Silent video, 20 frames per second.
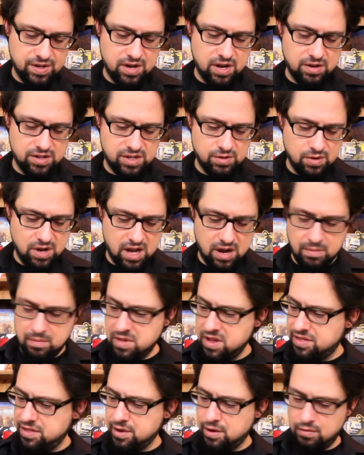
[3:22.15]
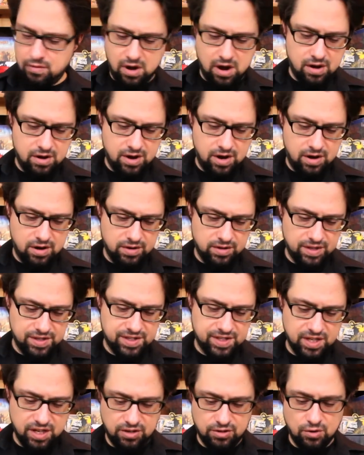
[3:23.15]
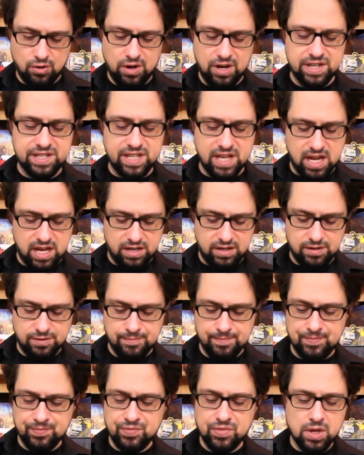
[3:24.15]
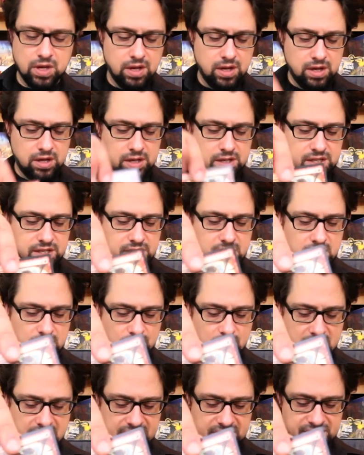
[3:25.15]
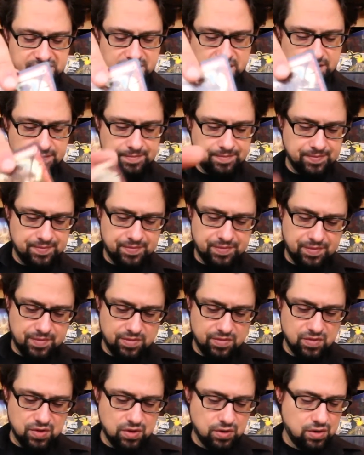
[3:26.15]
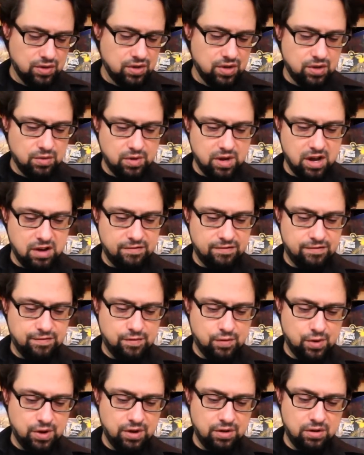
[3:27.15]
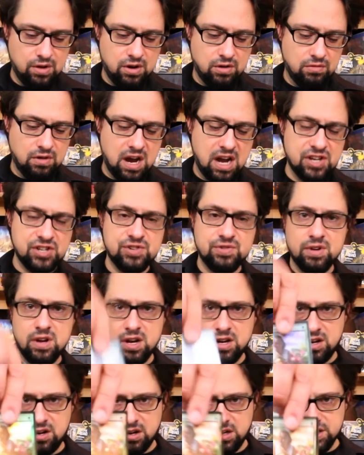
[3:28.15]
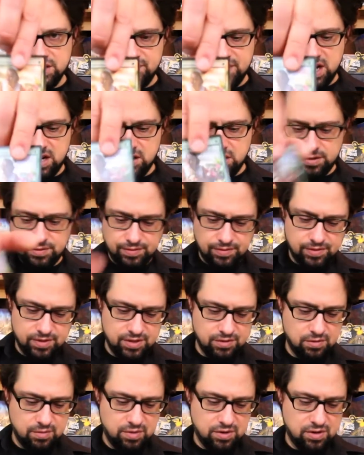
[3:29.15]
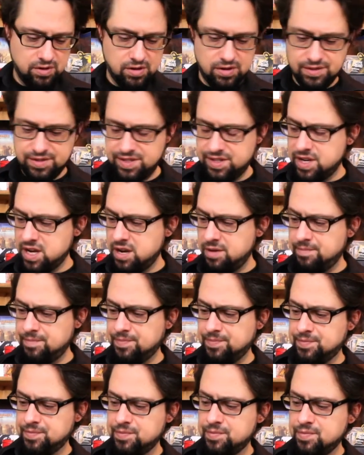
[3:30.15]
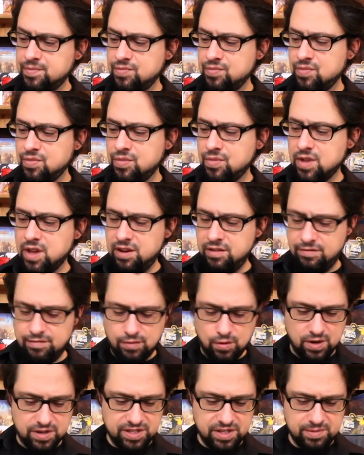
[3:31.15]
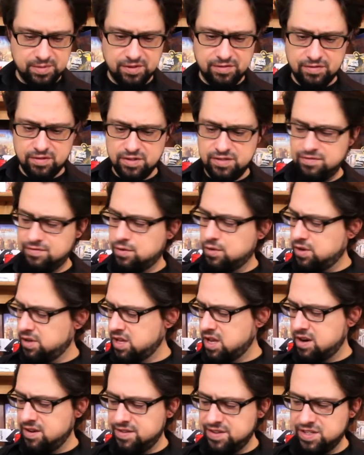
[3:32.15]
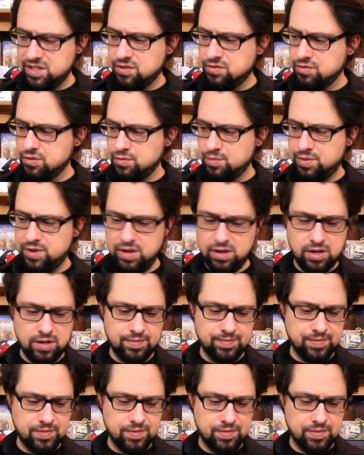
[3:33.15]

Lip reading: Okay, so we got a mythic rare here. Let's see, Glorious End. It's a red instant. We got a foil Arashra Cultivator, so we'll put her to the side. Any foils? That's my first foil out of this group here.